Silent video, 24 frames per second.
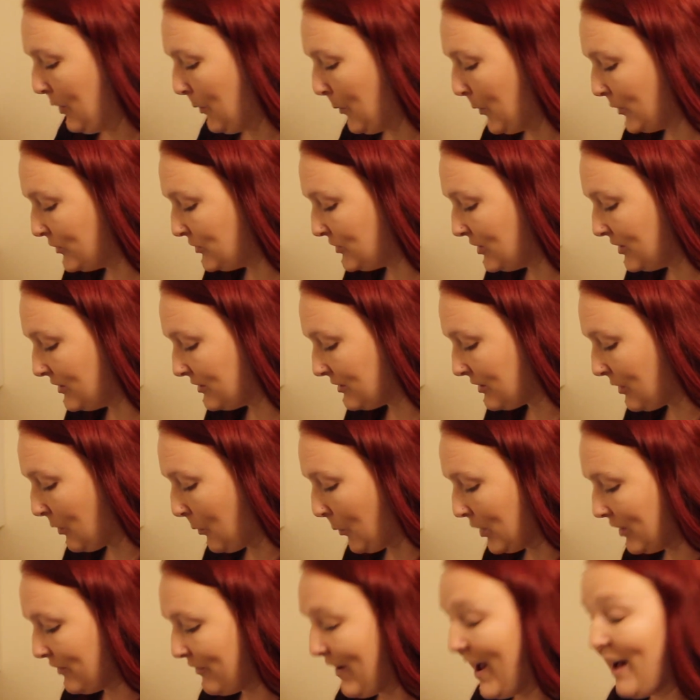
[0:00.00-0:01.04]
which is
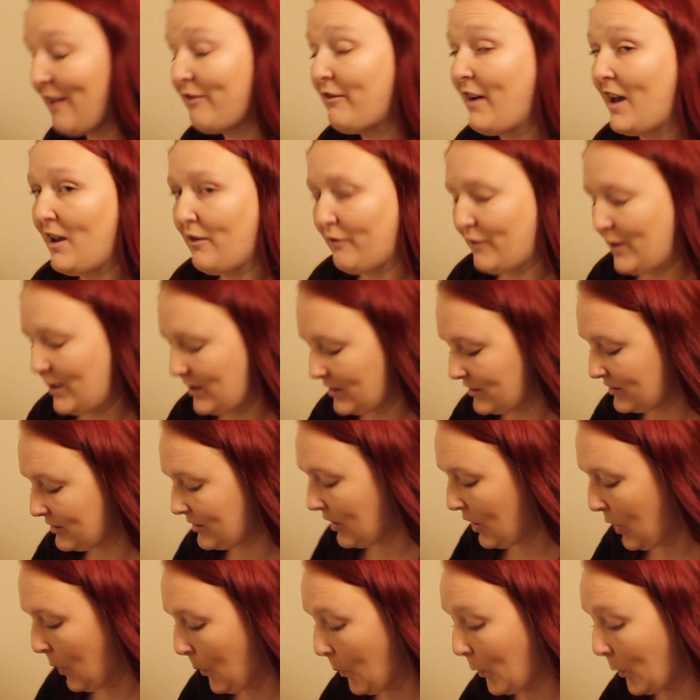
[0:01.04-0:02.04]
one of our favourites.